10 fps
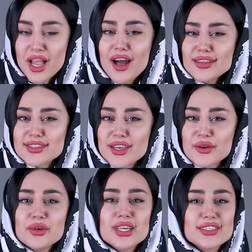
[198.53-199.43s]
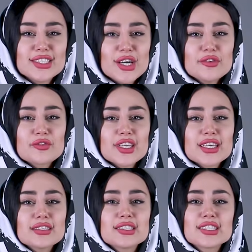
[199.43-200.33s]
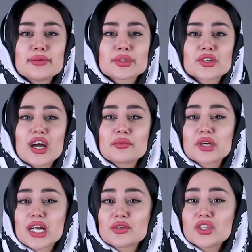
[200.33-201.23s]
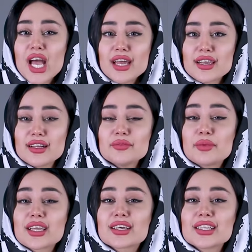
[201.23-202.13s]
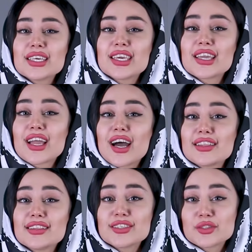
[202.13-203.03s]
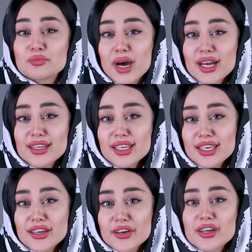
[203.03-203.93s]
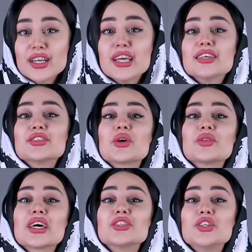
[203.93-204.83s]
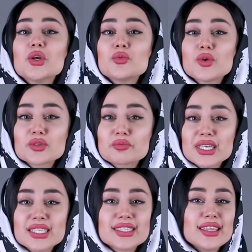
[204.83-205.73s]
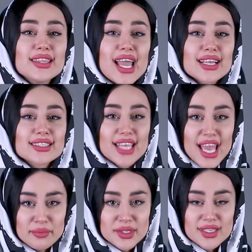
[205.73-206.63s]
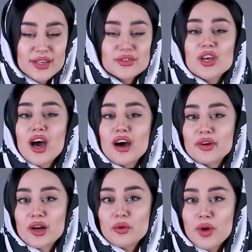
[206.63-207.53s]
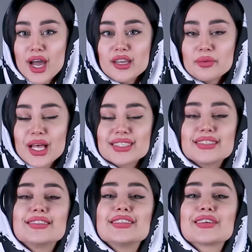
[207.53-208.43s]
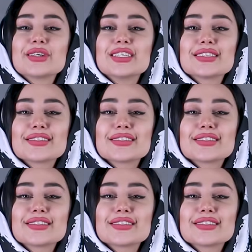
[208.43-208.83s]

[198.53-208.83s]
Also, don't forget to subscribe to our channel by clicking on this button here so that you won't miss the next episode of our rhinoplasty series.